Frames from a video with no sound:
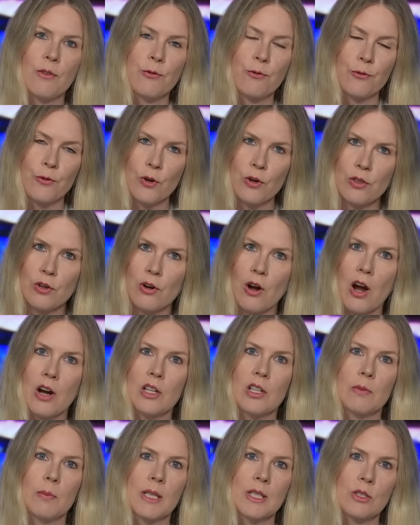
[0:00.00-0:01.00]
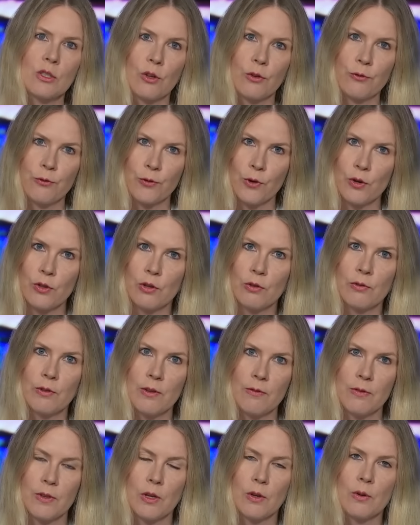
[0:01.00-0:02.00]
further arguments or further
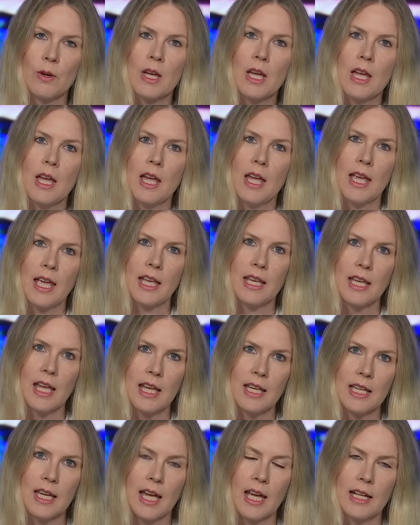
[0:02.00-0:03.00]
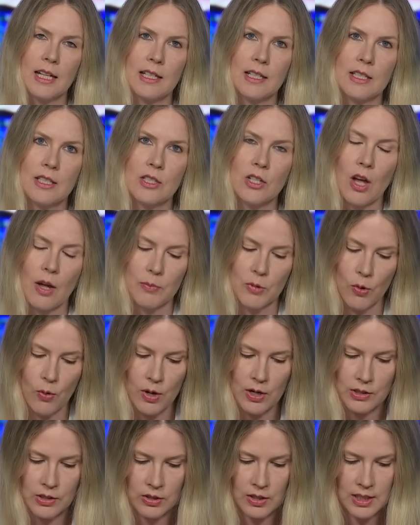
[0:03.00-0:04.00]
review in, in Canada's top
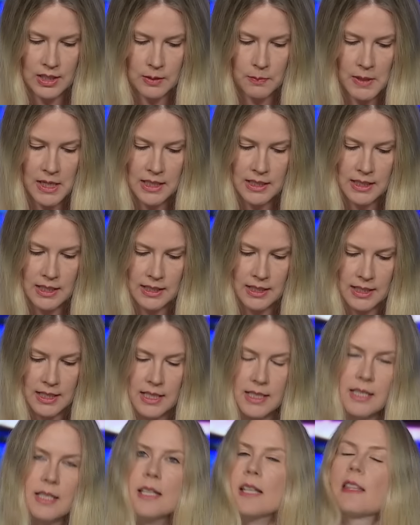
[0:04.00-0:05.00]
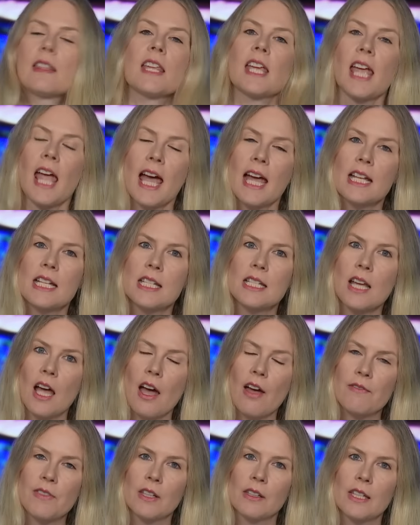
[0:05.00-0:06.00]
court. So this means this is the end
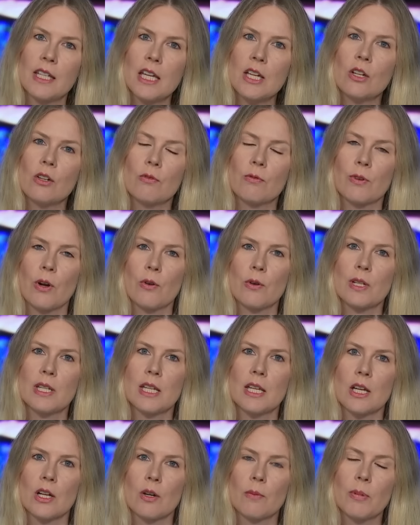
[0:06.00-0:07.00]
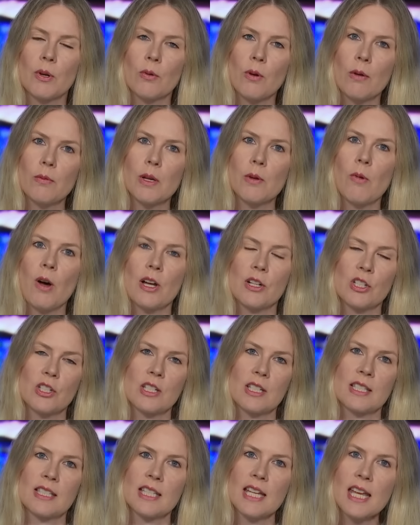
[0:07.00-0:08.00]
of the legal road here, but what we watch
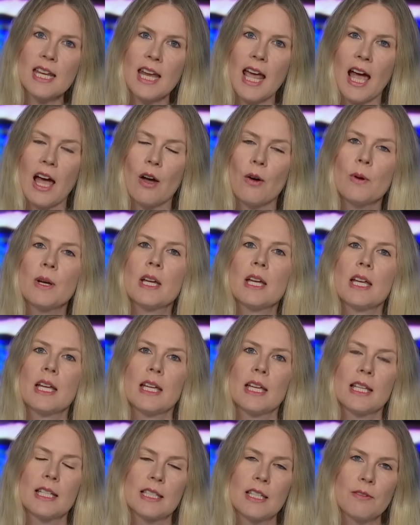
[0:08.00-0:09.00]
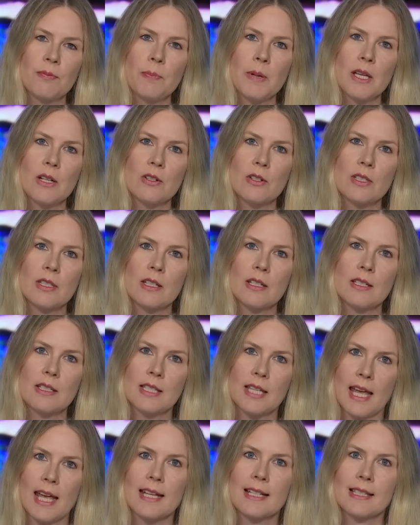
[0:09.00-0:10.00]
to see now is if Peterson
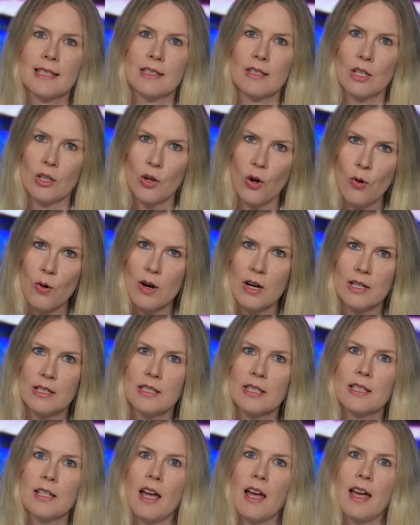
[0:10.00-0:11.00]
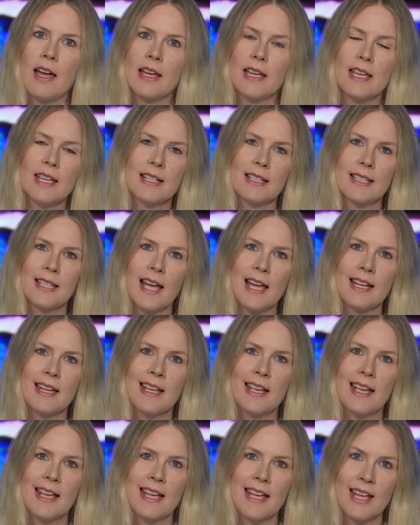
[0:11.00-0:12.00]
takes the course. Uh, he has said
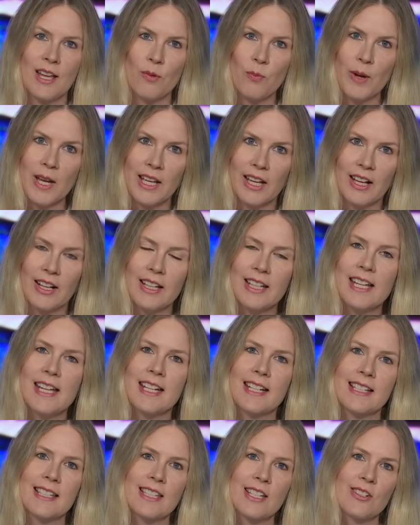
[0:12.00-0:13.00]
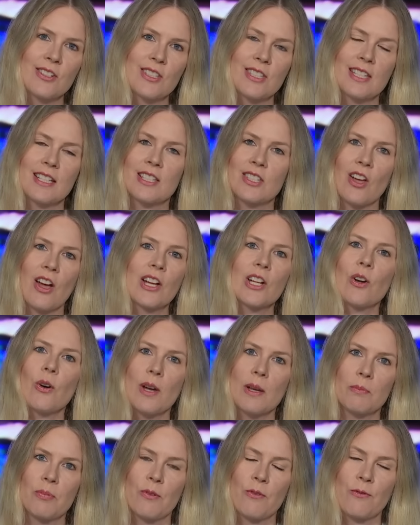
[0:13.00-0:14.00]
he will. He considers this
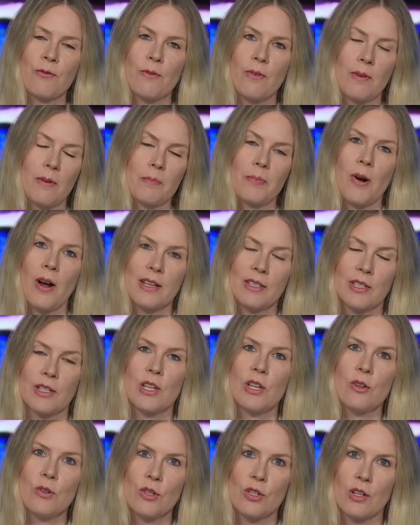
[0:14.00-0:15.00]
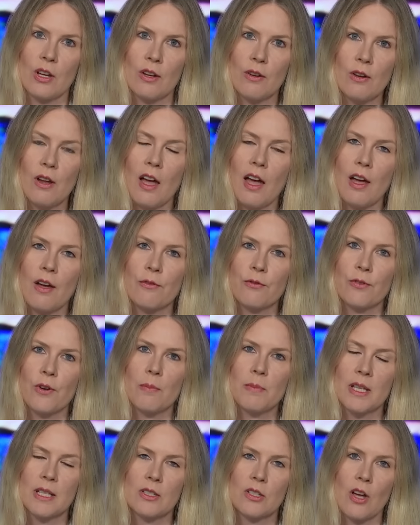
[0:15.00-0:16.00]
ongoing pr prosecution uh,
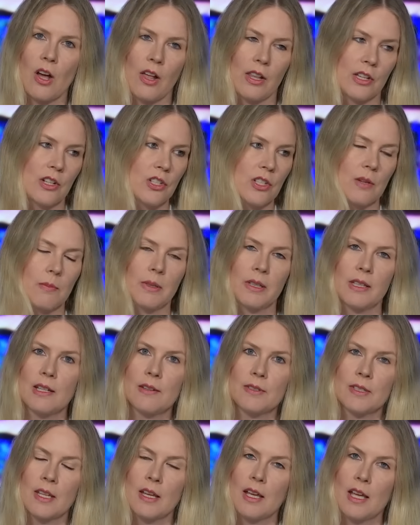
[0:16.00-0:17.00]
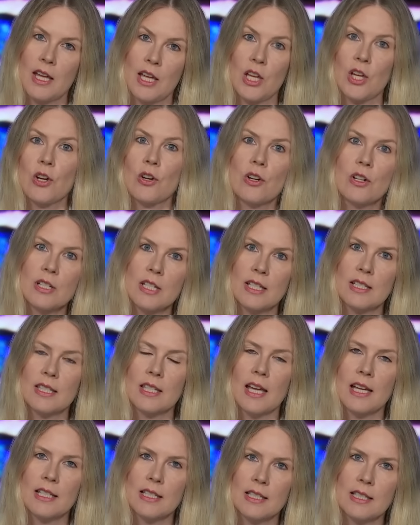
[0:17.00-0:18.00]
from his college. He believes he earned his
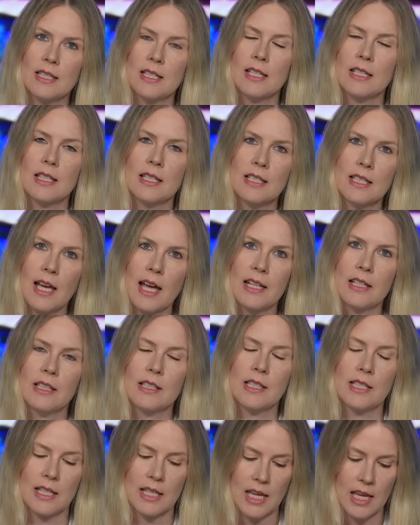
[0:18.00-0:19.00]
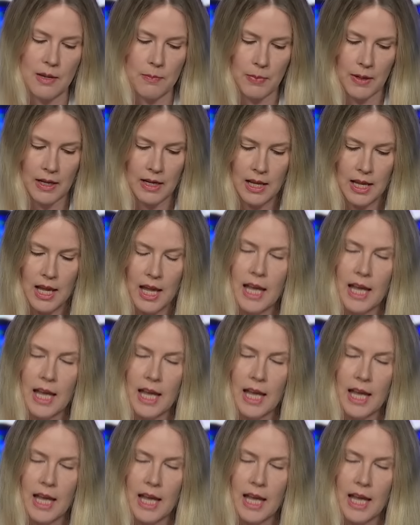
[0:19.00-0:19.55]
license. He's entitled to keep it.